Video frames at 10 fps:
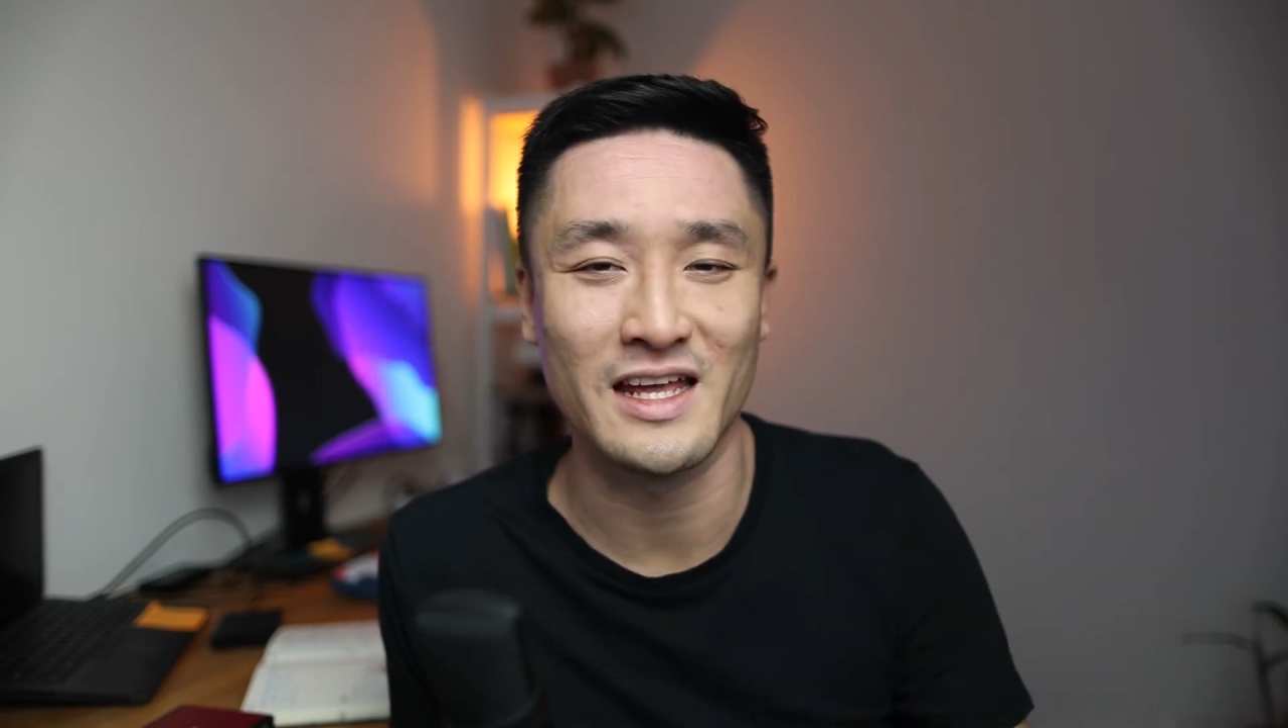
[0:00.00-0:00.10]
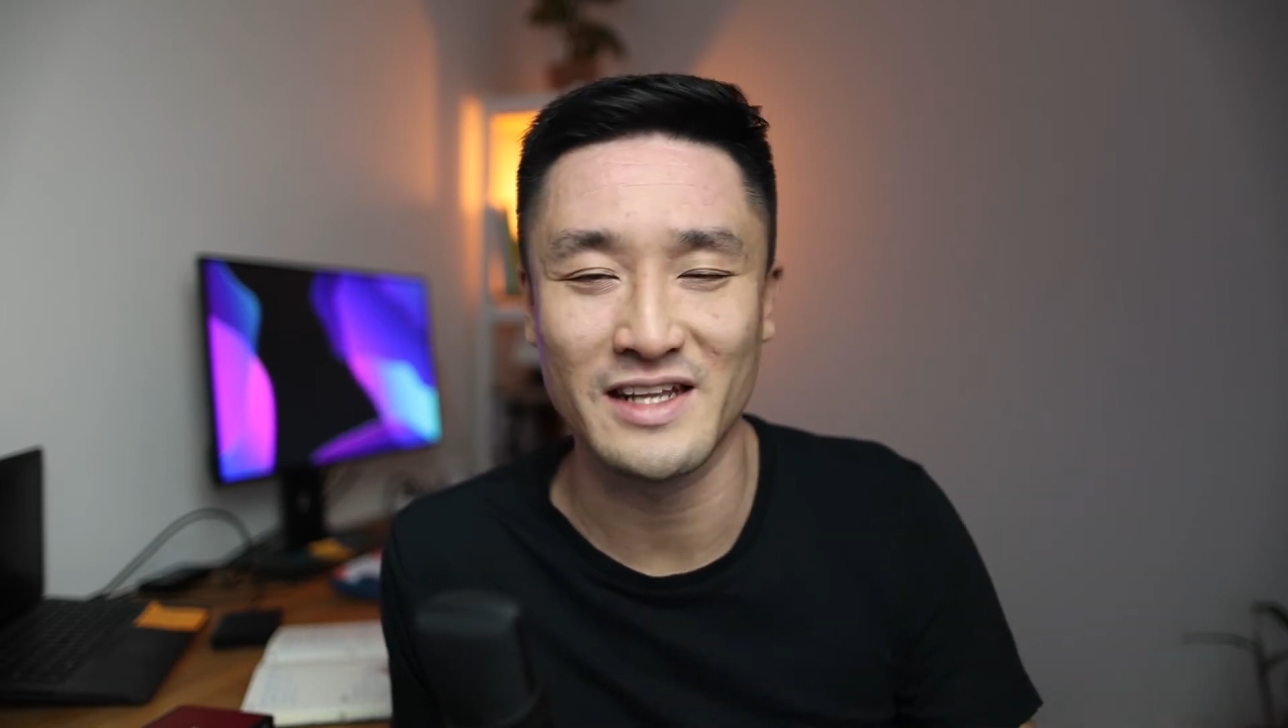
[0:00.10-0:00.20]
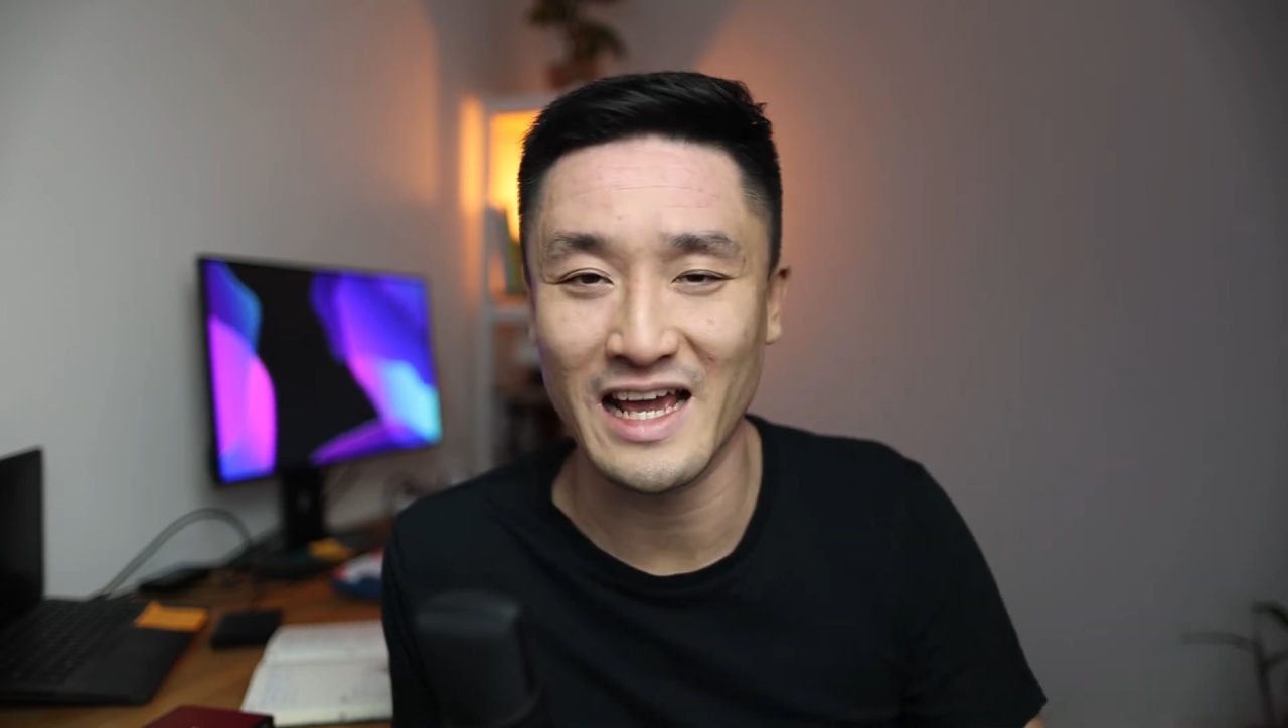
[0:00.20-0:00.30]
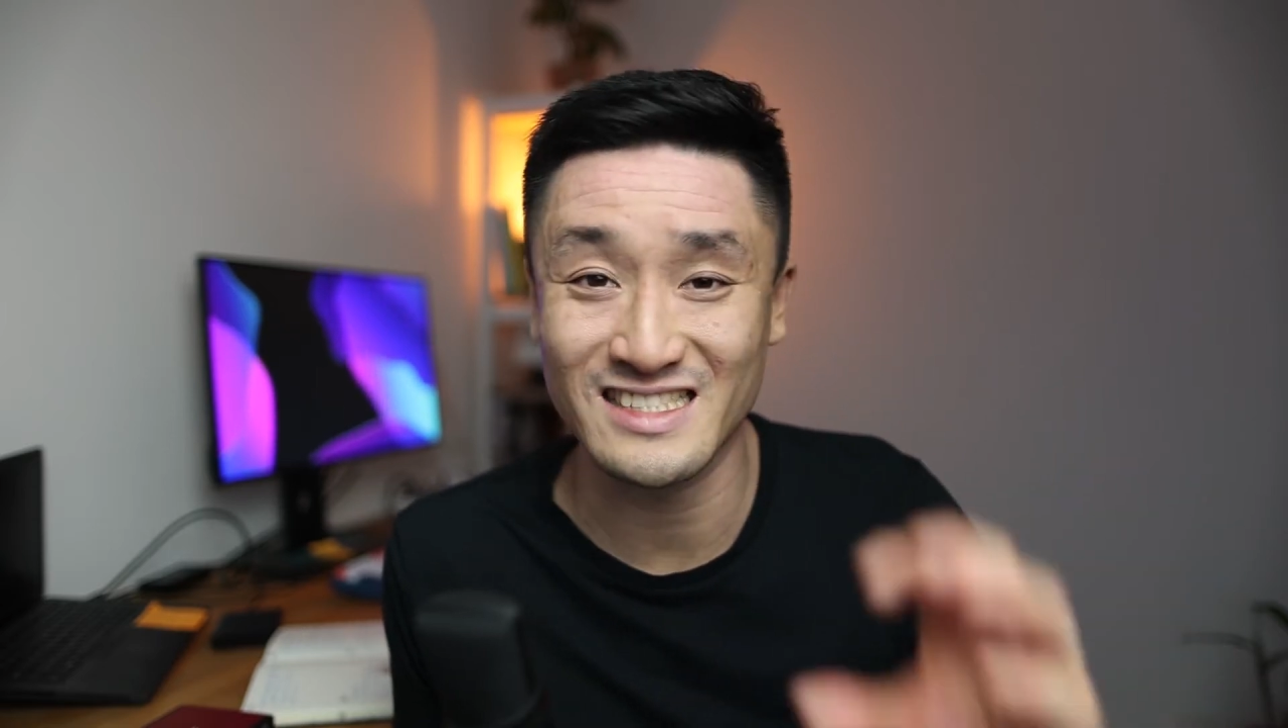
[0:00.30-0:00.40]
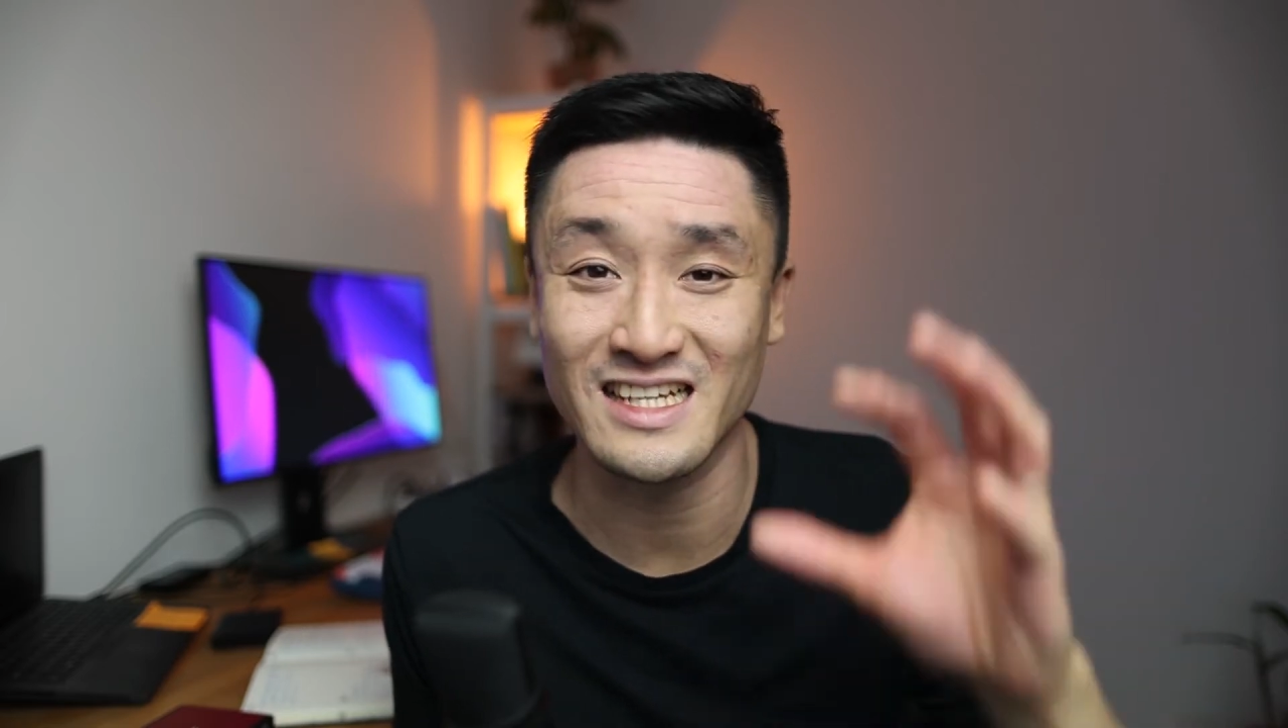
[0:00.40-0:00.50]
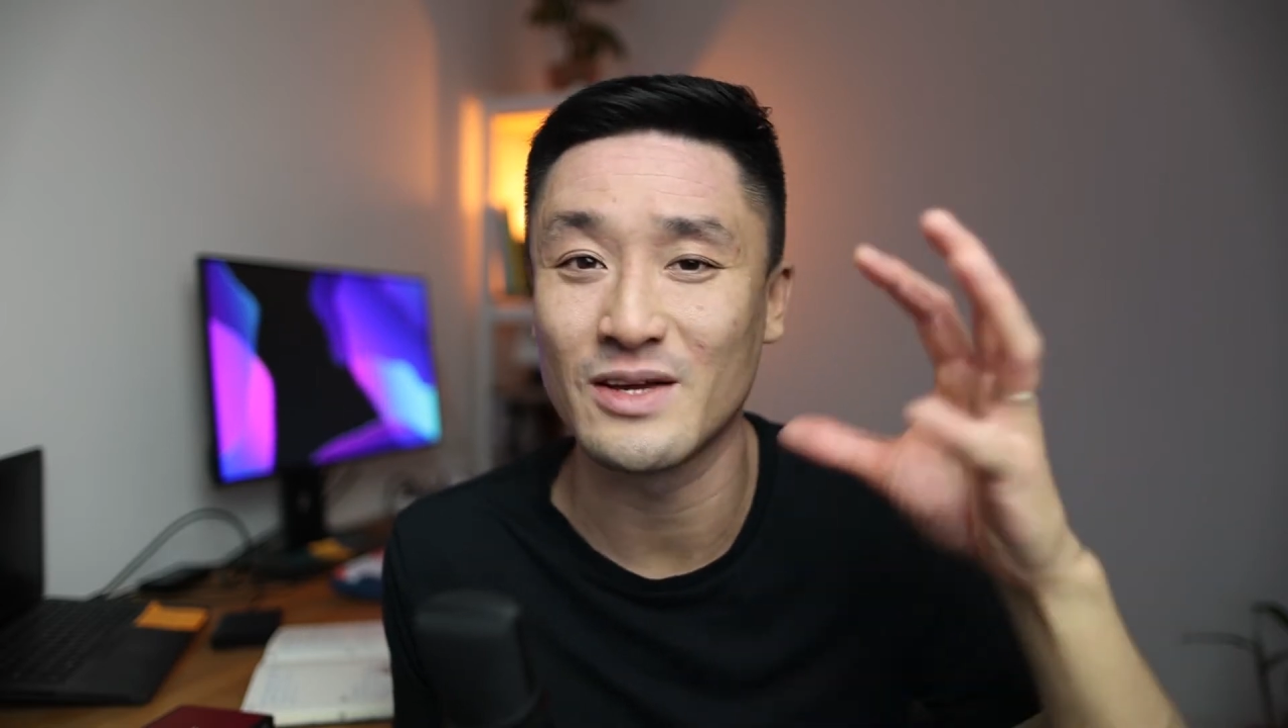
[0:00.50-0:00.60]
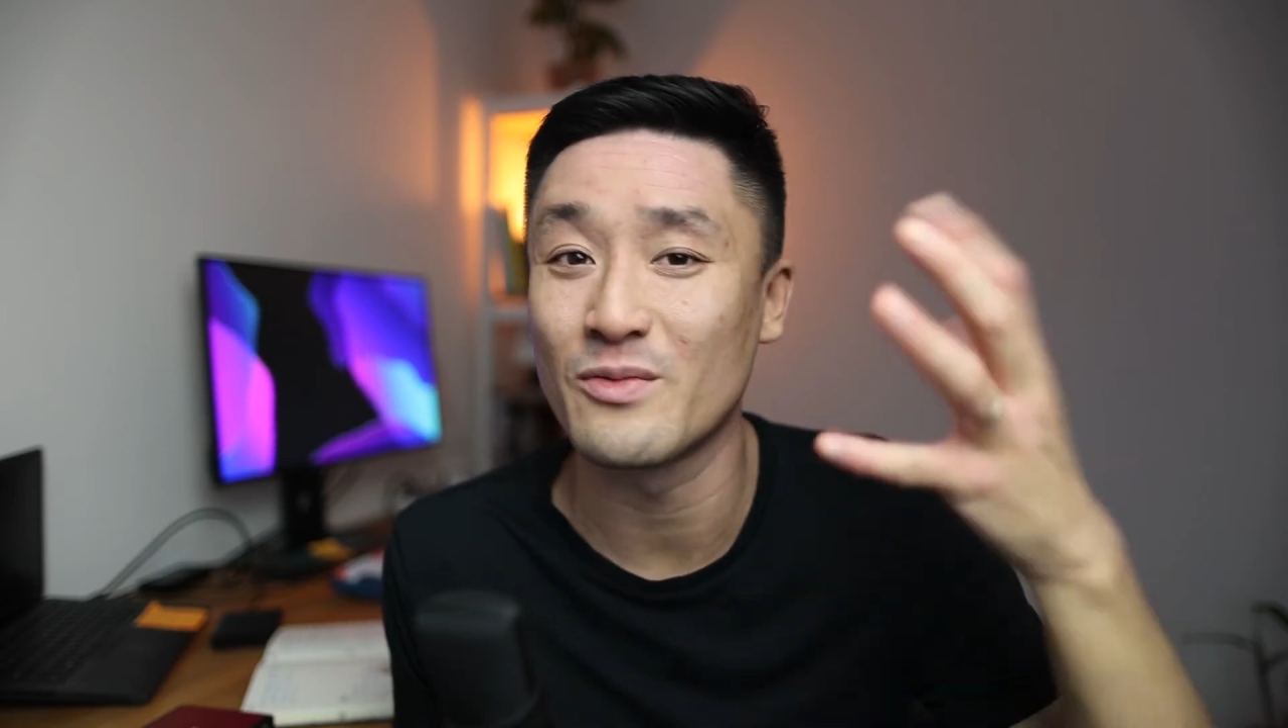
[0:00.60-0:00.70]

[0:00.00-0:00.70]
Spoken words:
and the exact